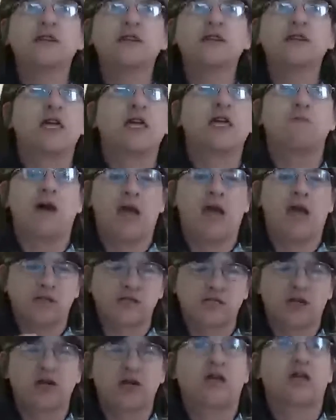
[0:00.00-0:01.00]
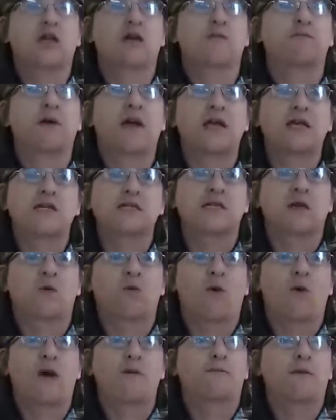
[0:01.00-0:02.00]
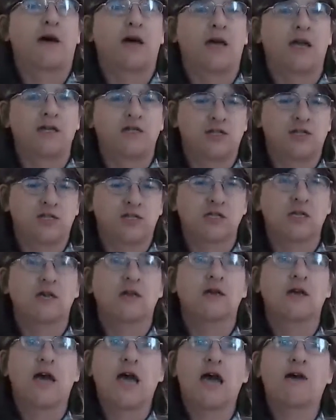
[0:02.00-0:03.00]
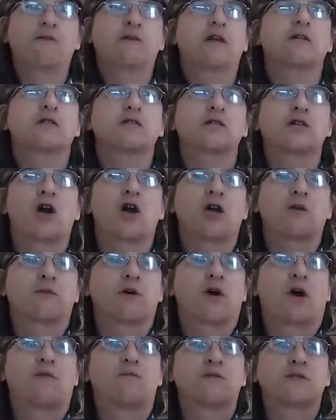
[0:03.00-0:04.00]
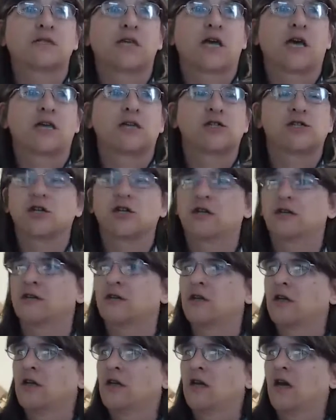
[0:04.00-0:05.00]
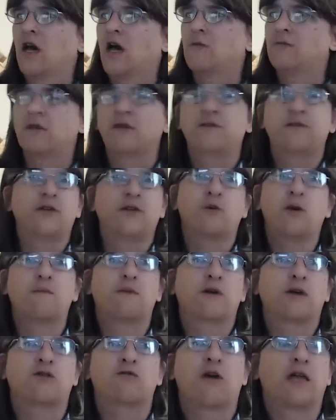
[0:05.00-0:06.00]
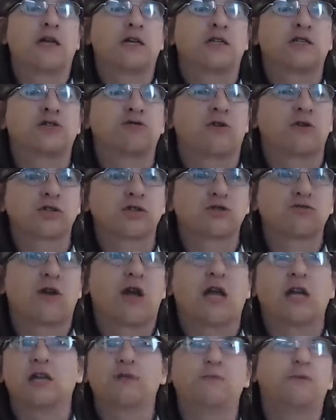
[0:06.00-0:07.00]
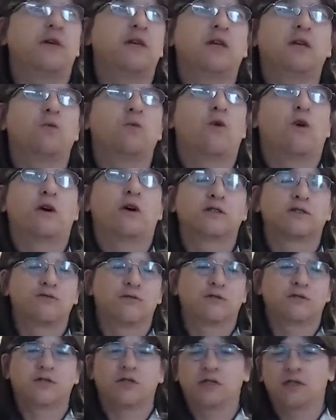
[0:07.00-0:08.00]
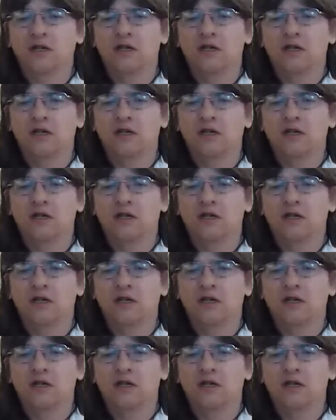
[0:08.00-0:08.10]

emails, looking at basic web pages, having a Skype conversation. If you emigrated to Australia but you wanted to